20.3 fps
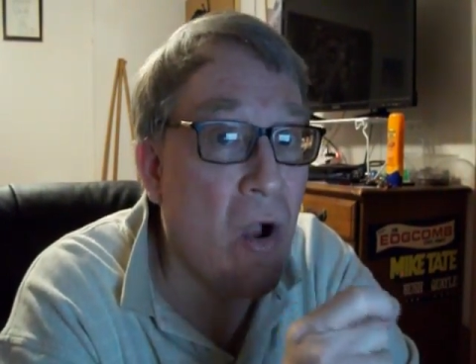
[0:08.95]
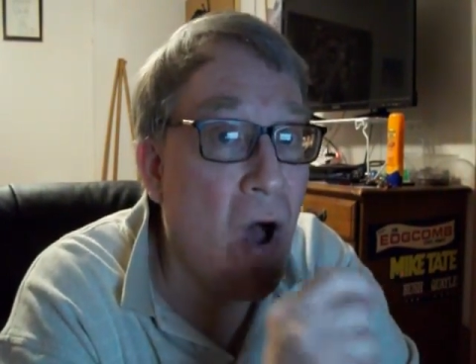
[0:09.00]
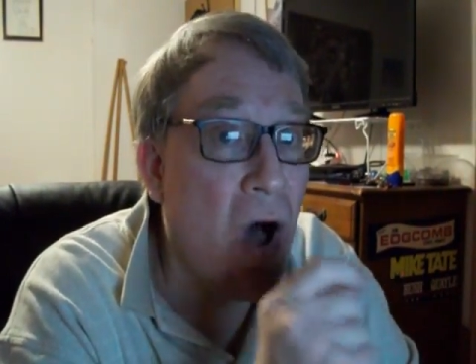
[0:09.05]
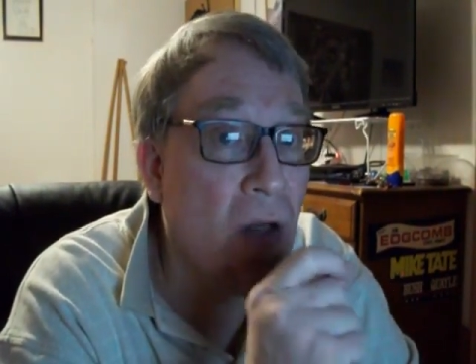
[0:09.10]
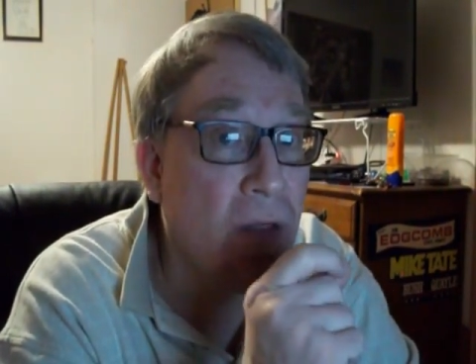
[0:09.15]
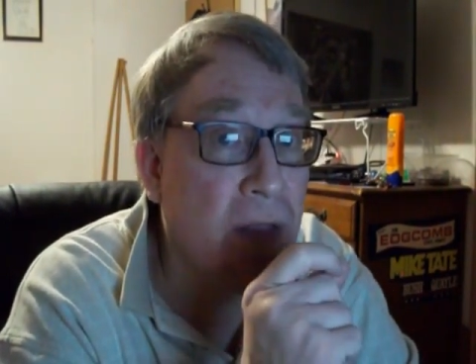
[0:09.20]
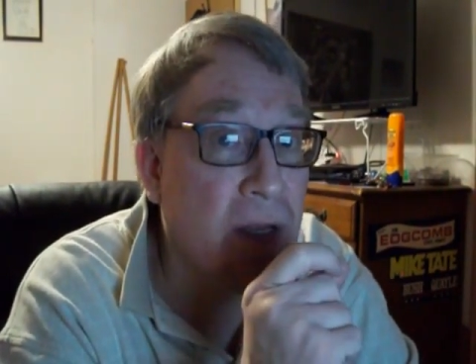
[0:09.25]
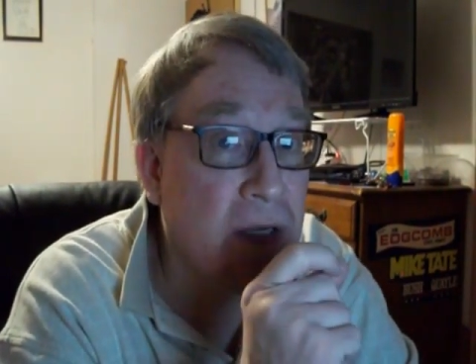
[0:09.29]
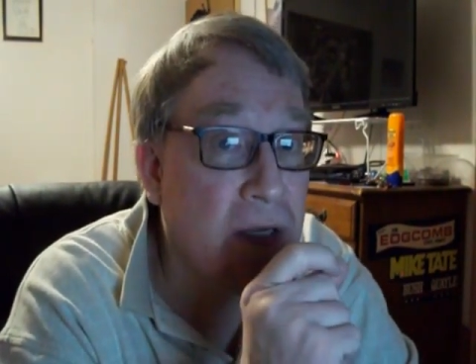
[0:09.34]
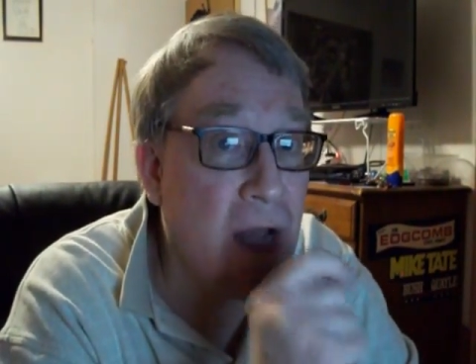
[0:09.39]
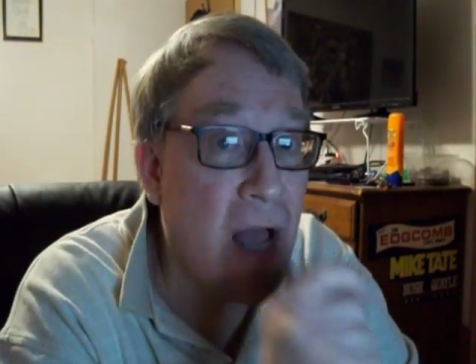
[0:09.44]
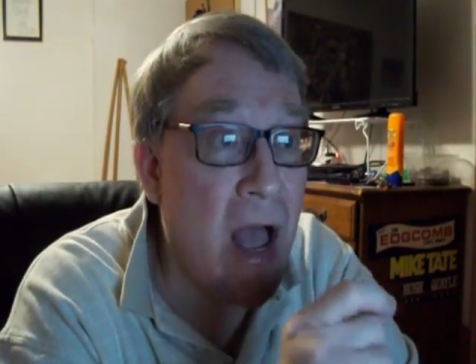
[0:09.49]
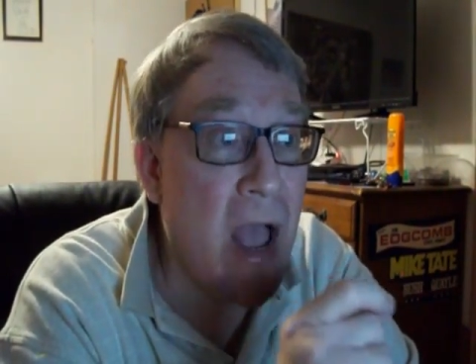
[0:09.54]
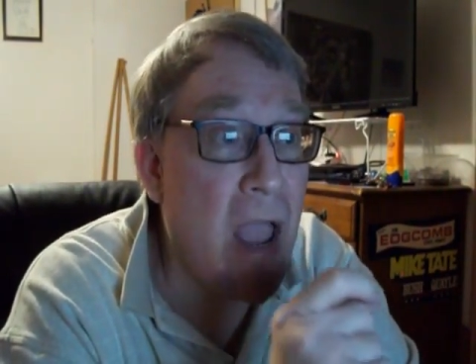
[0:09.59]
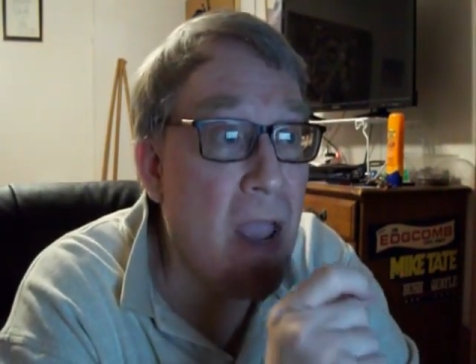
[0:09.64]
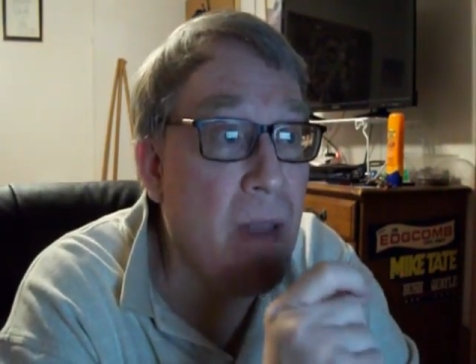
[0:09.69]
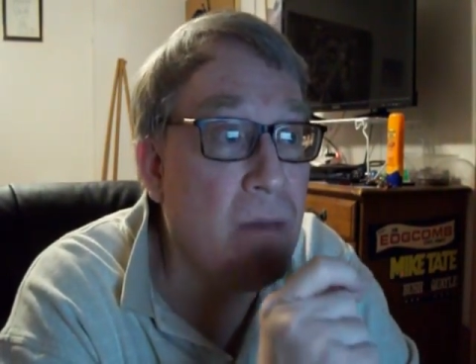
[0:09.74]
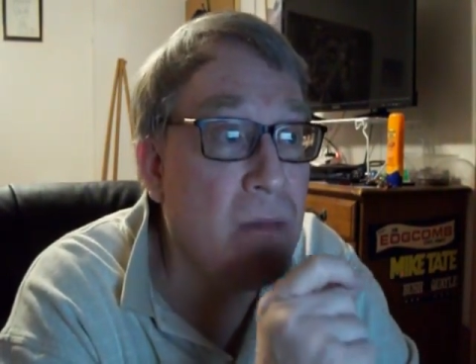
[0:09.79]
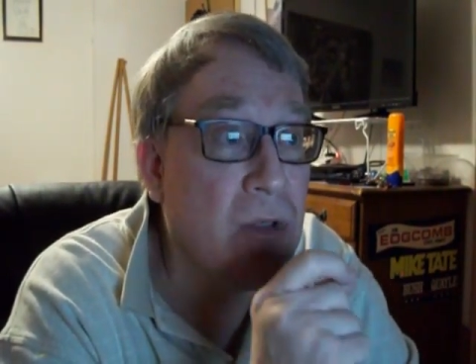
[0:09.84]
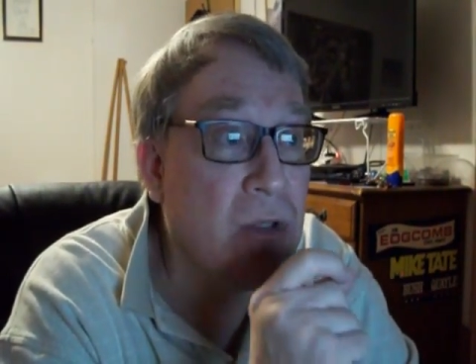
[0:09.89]
called The
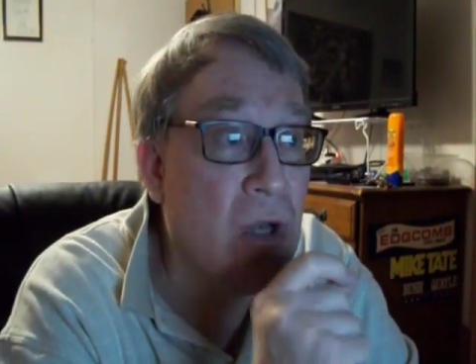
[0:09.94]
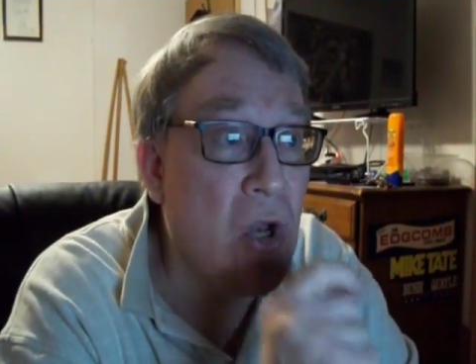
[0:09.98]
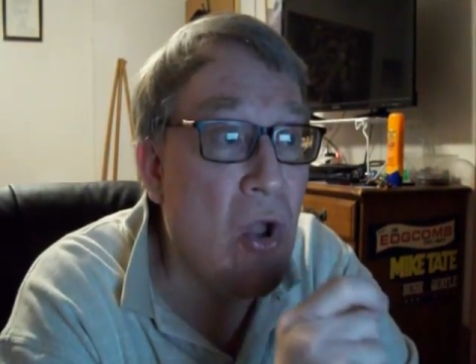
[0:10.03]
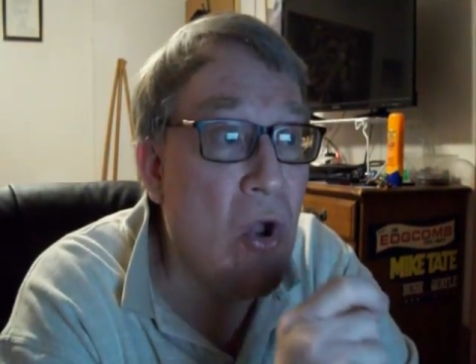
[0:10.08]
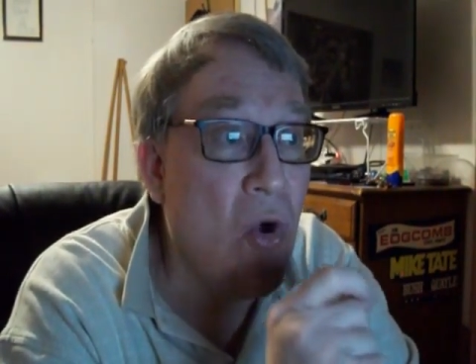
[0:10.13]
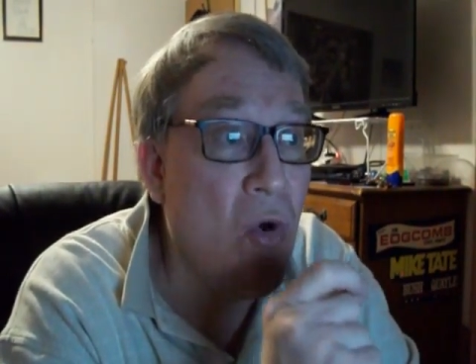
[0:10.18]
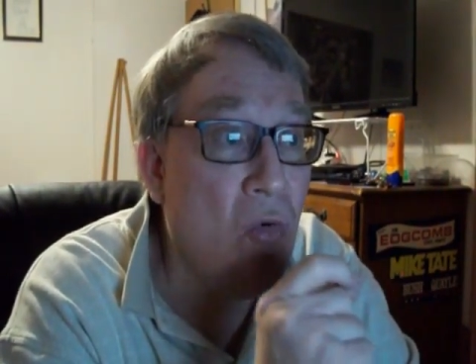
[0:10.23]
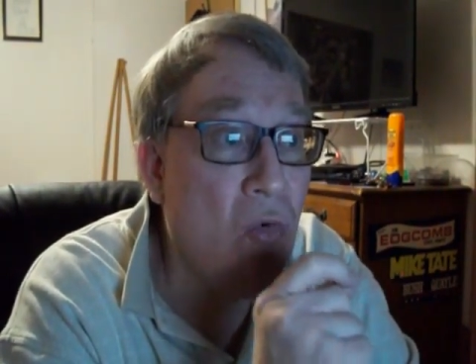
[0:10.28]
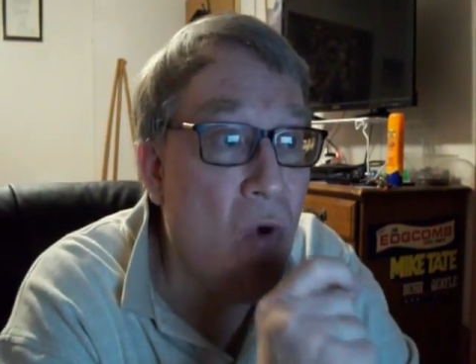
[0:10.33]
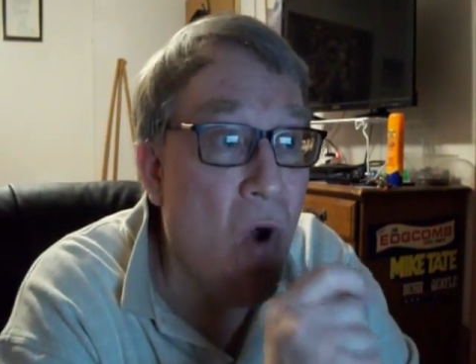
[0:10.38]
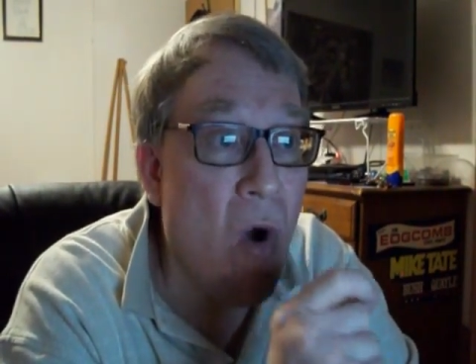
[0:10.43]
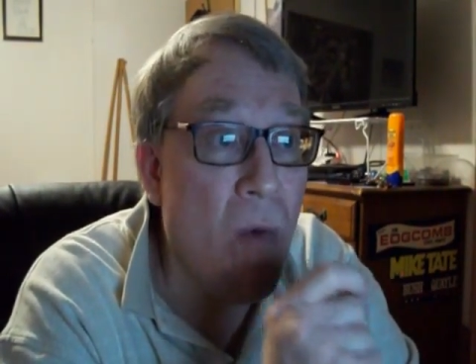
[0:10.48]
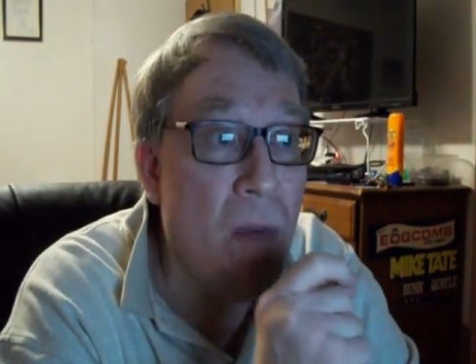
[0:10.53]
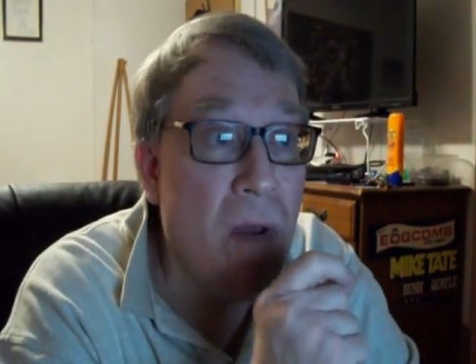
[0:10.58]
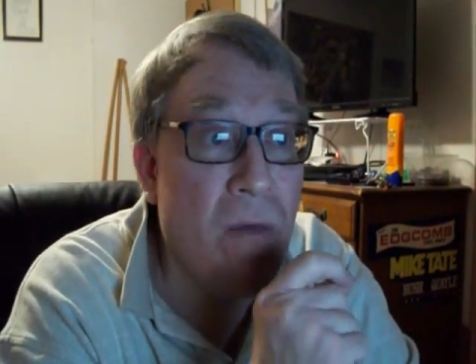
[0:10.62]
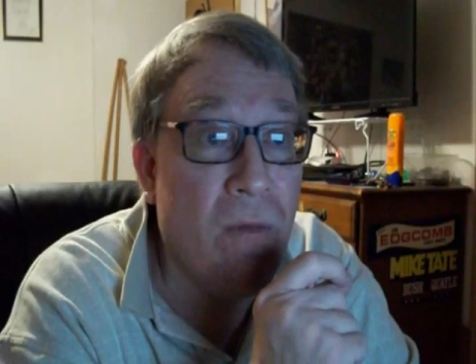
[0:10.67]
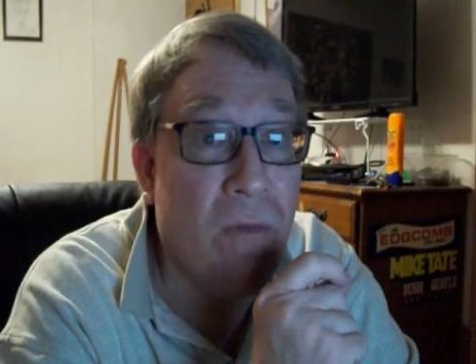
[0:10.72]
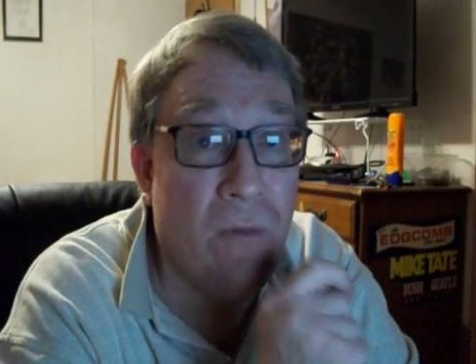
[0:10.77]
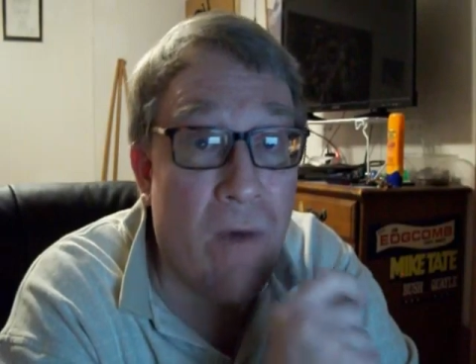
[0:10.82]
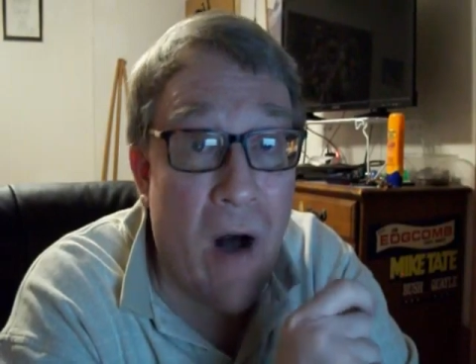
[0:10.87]
Times New
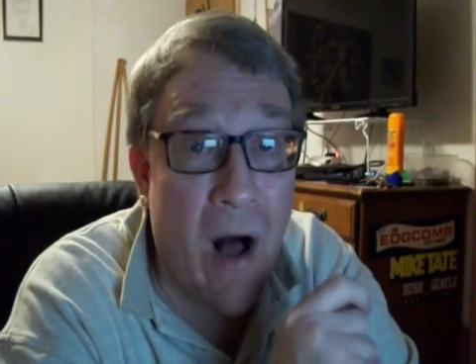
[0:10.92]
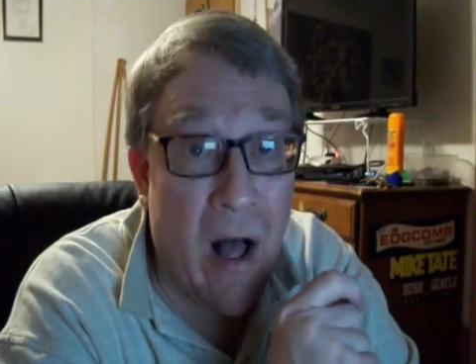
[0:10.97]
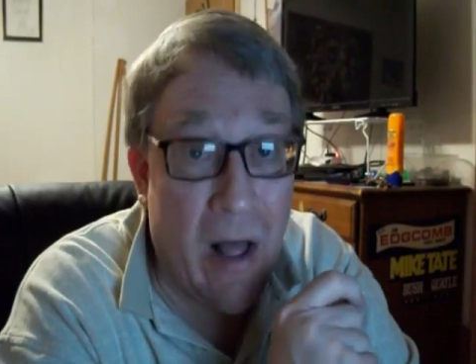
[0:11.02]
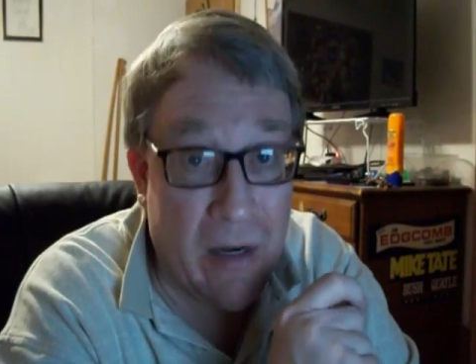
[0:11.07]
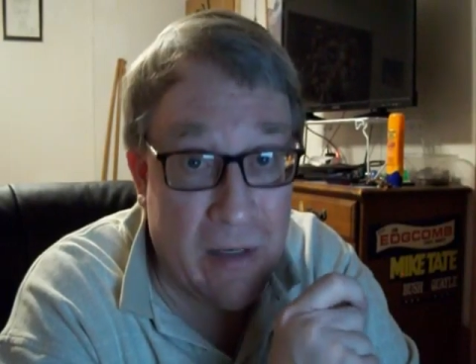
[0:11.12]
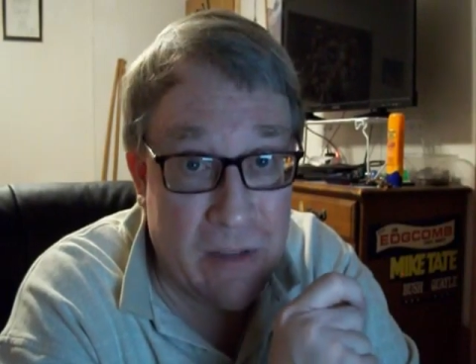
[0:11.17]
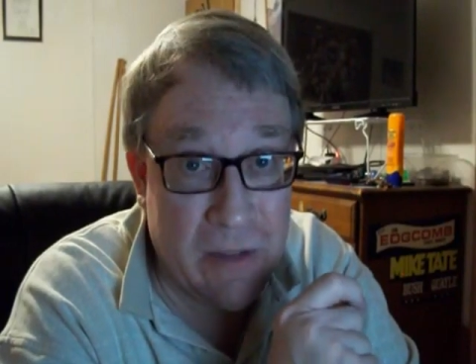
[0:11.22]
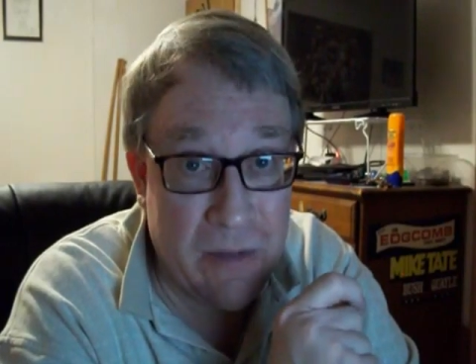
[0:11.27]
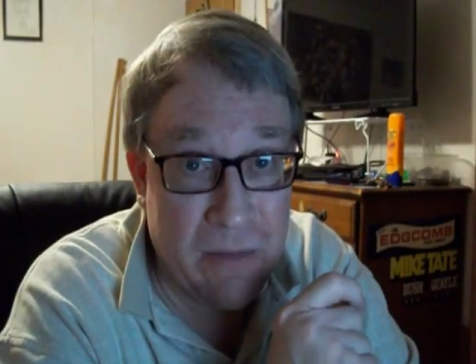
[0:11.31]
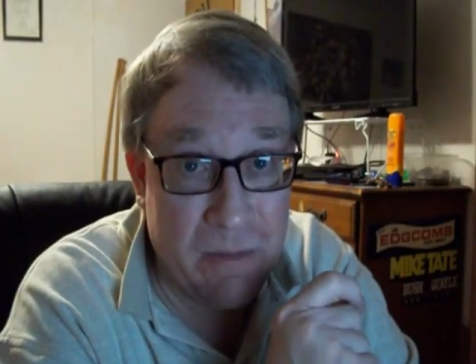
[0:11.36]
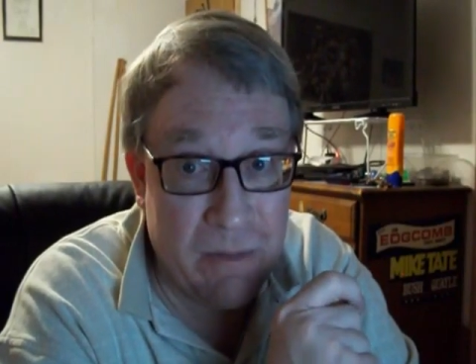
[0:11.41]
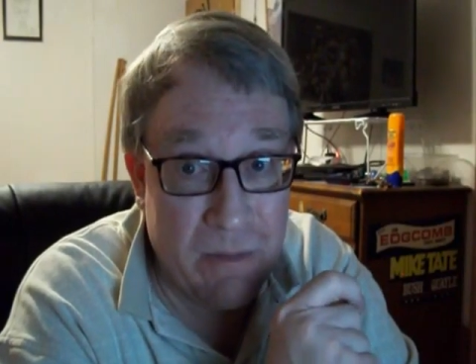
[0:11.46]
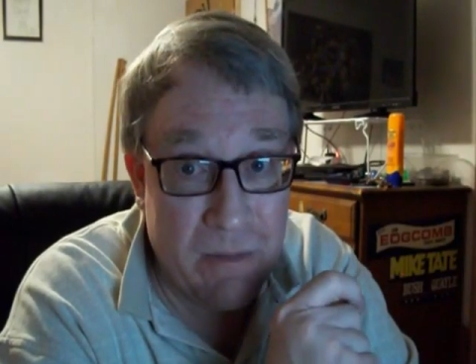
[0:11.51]
Roman Font.